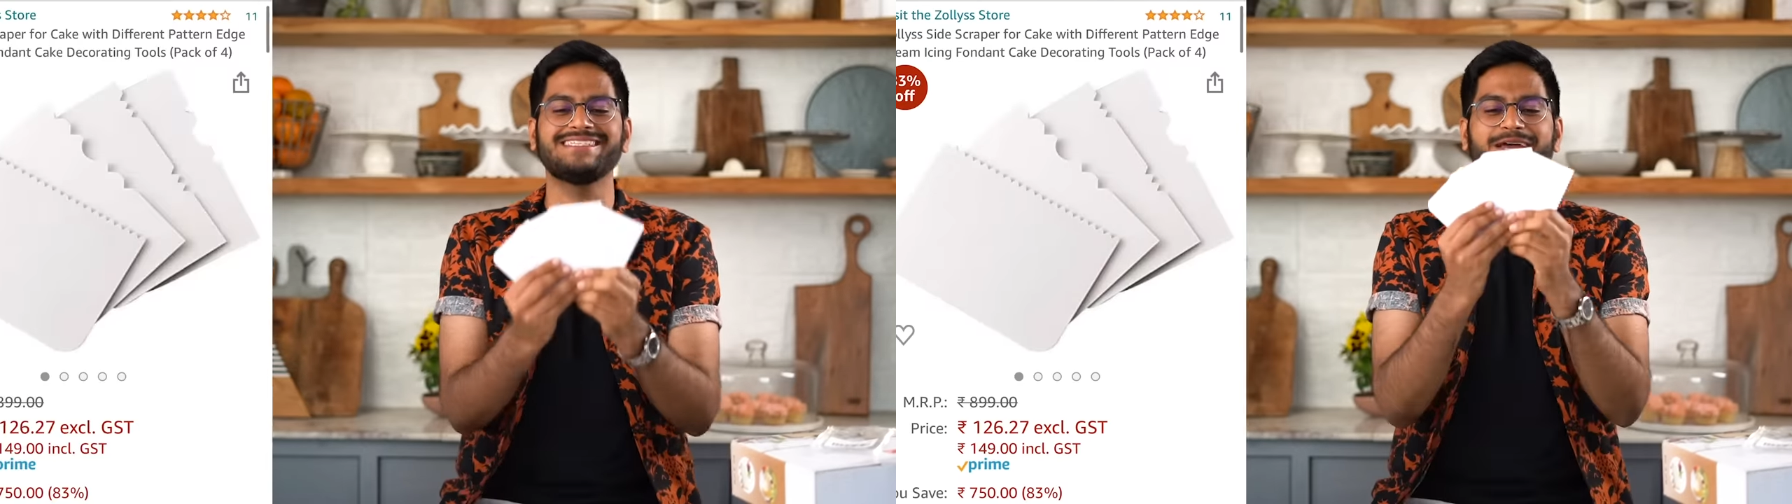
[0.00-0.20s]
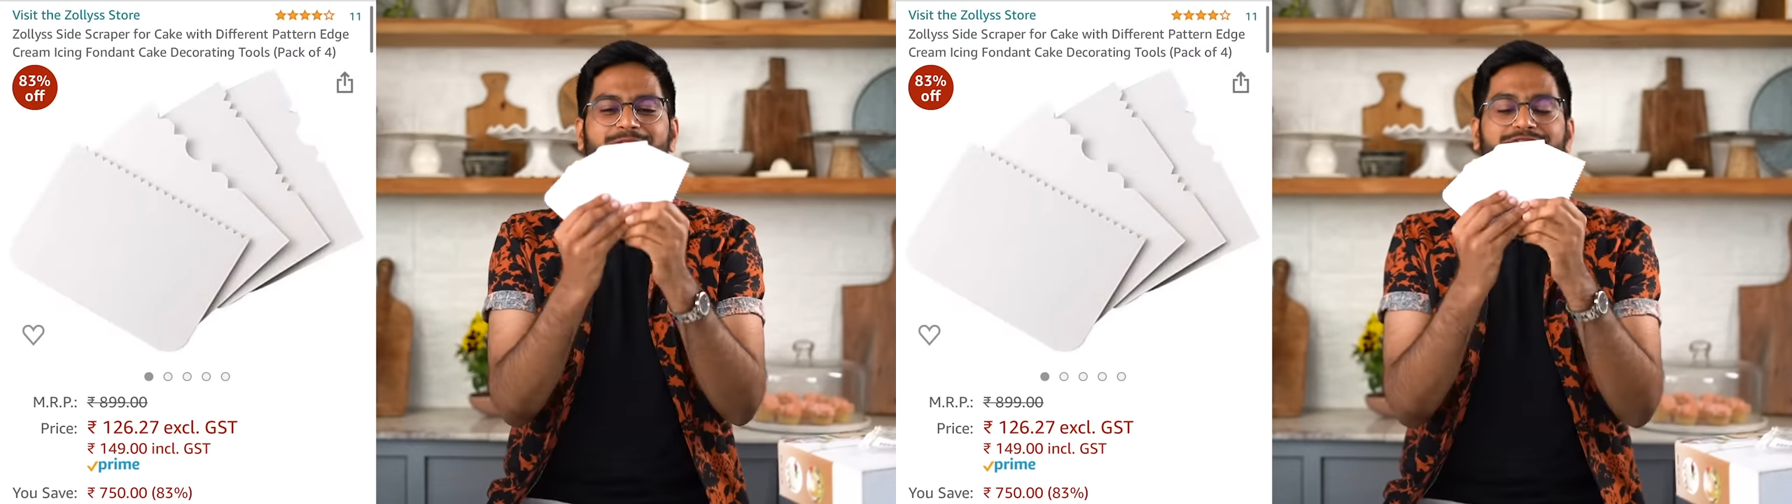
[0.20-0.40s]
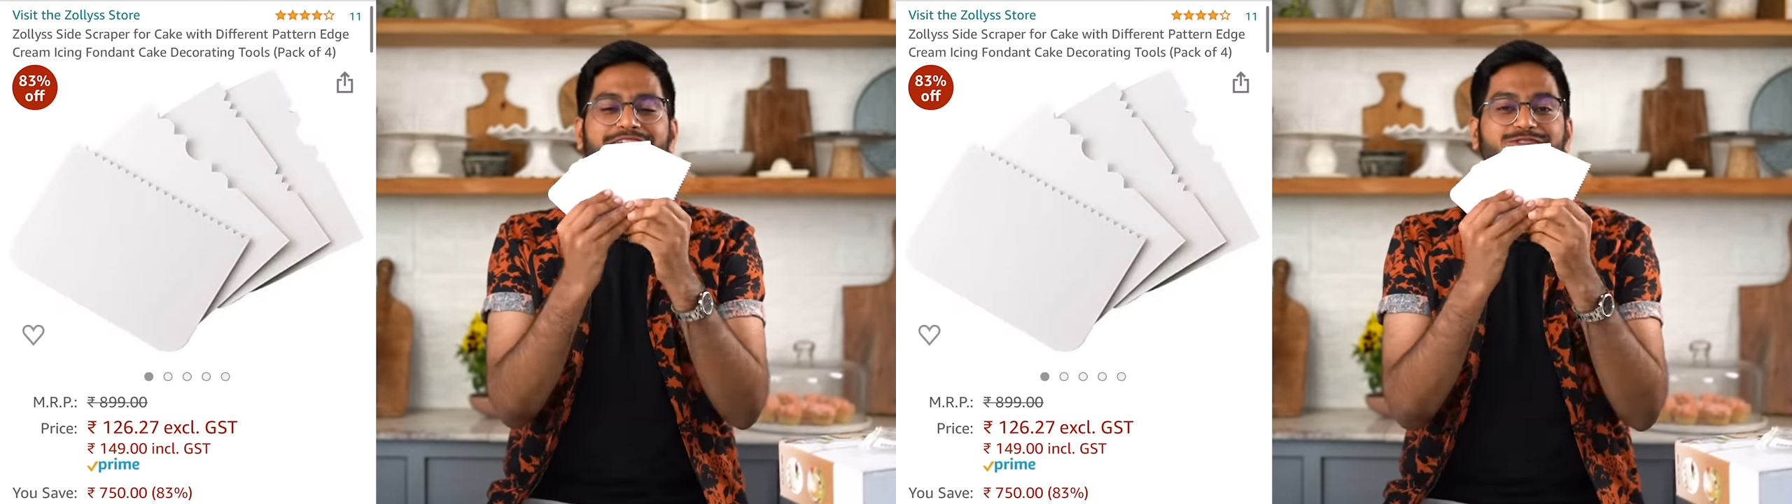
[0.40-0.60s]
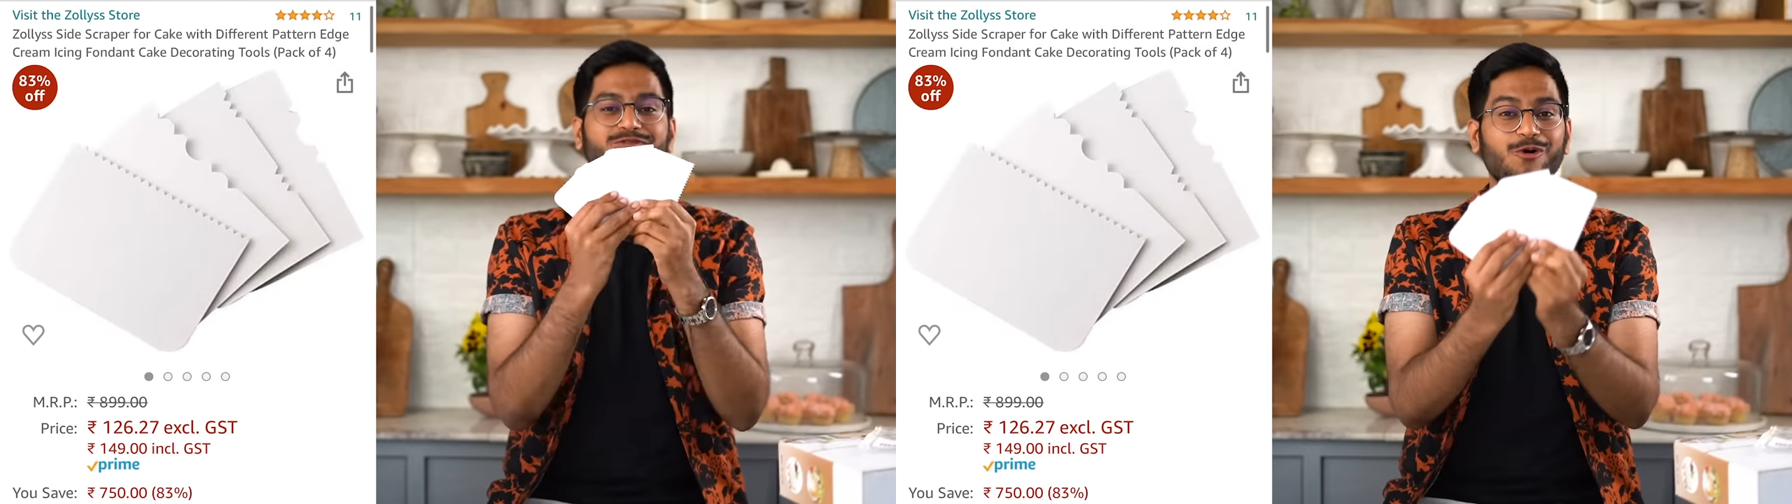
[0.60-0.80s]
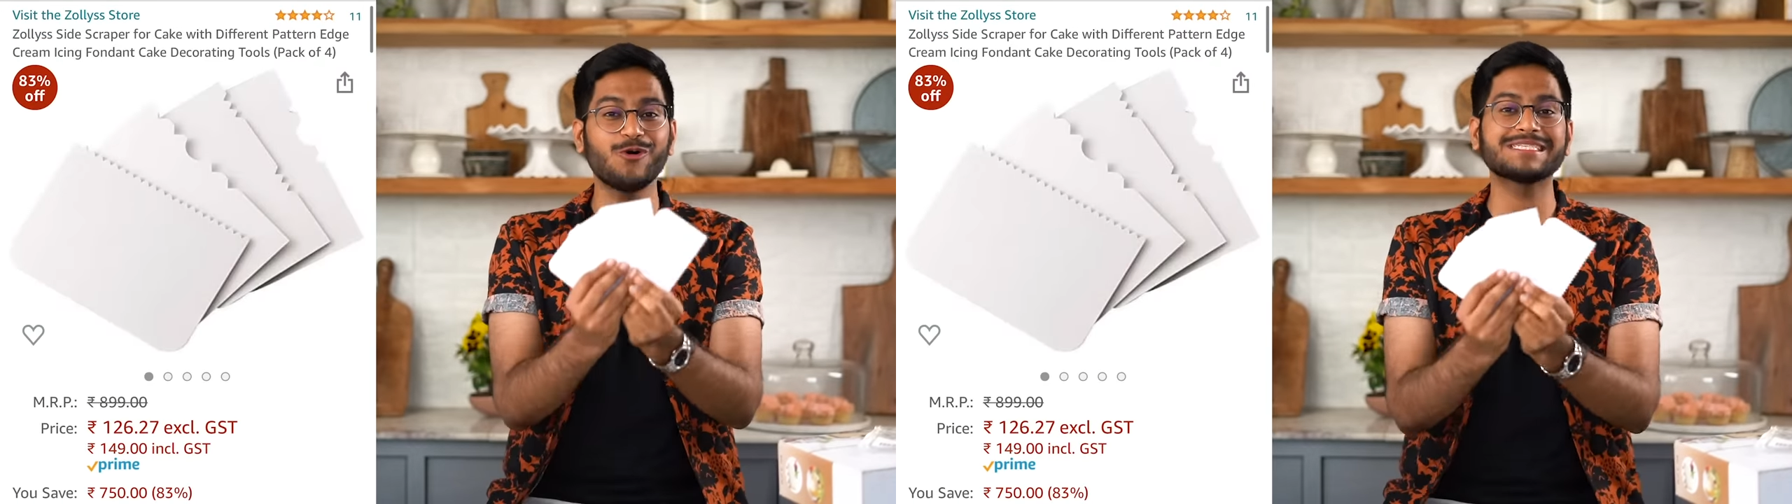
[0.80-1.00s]
set of these
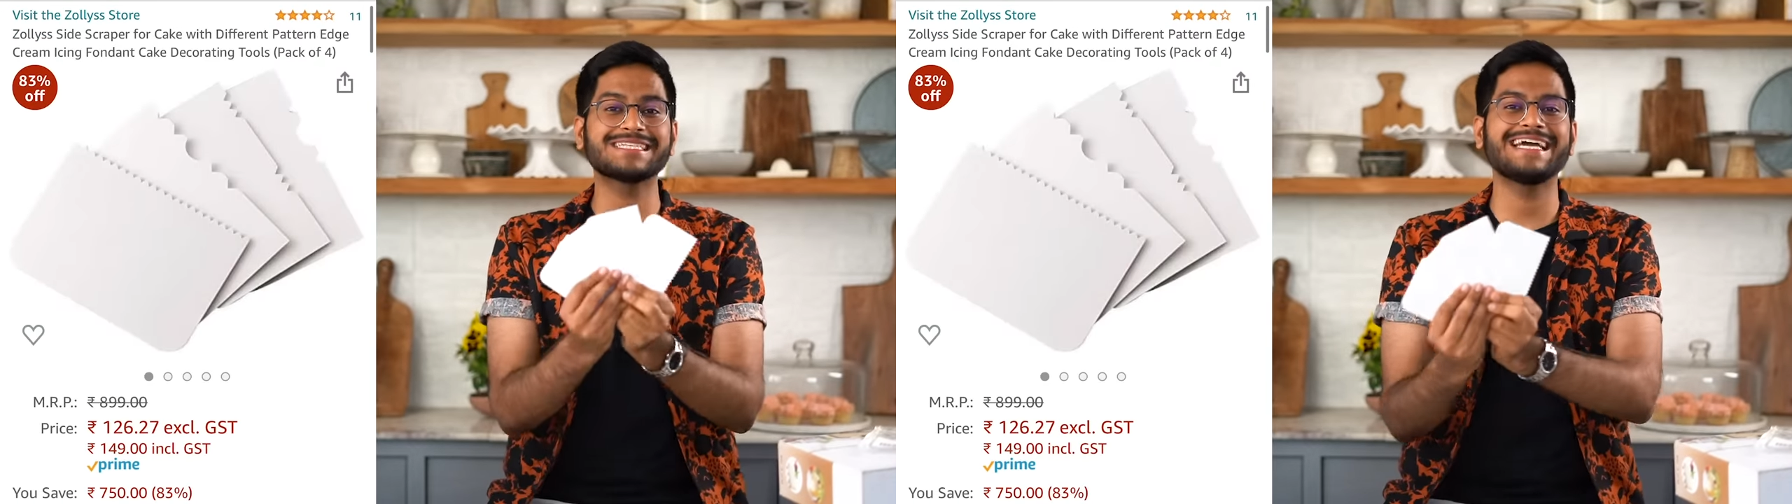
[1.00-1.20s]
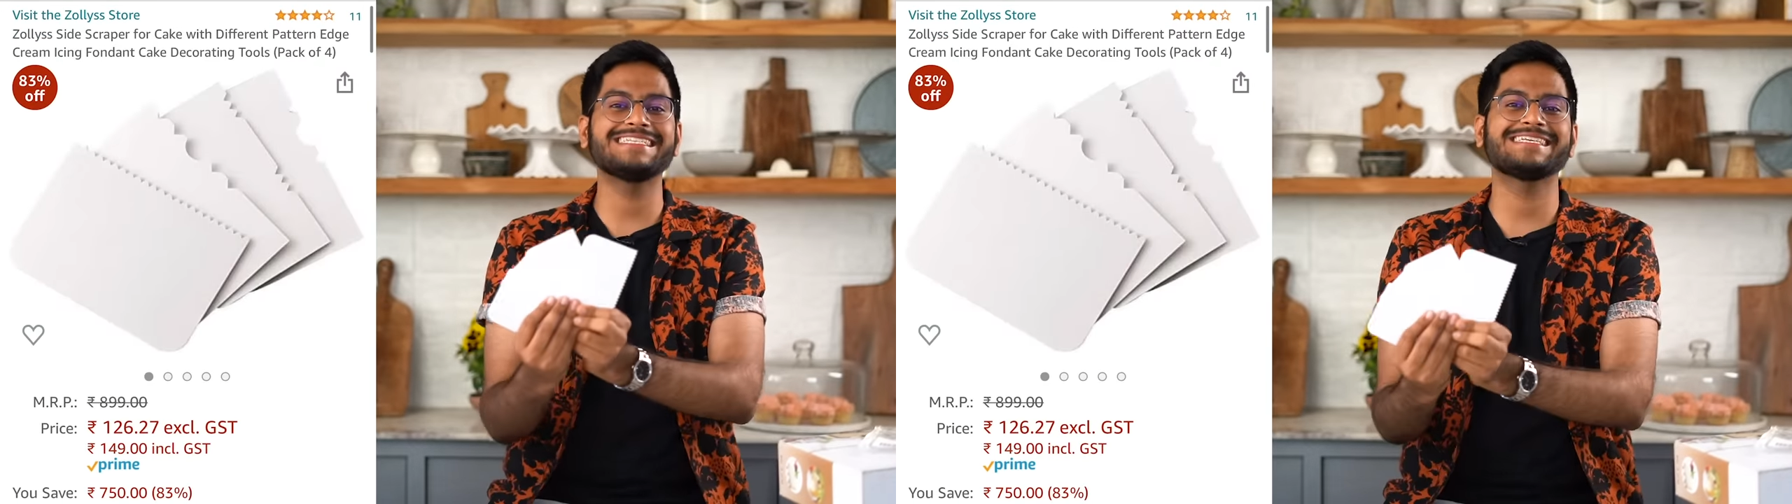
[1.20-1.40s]
four side